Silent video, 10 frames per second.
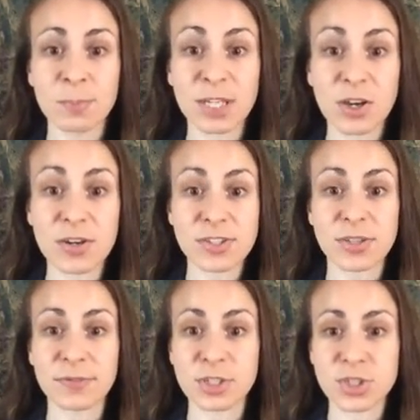because
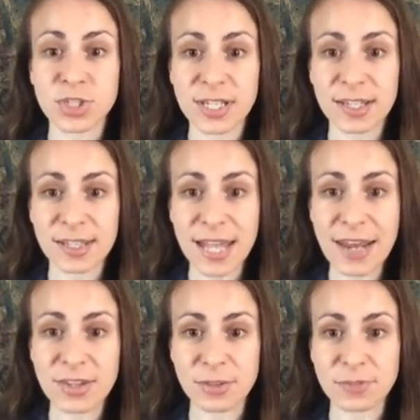of the sheer
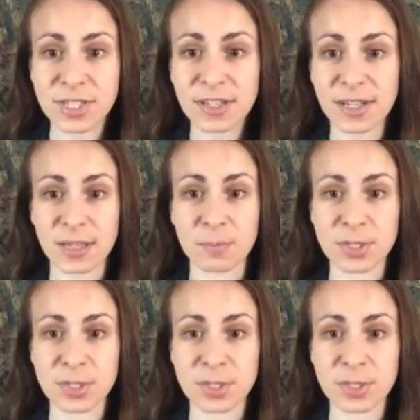length of time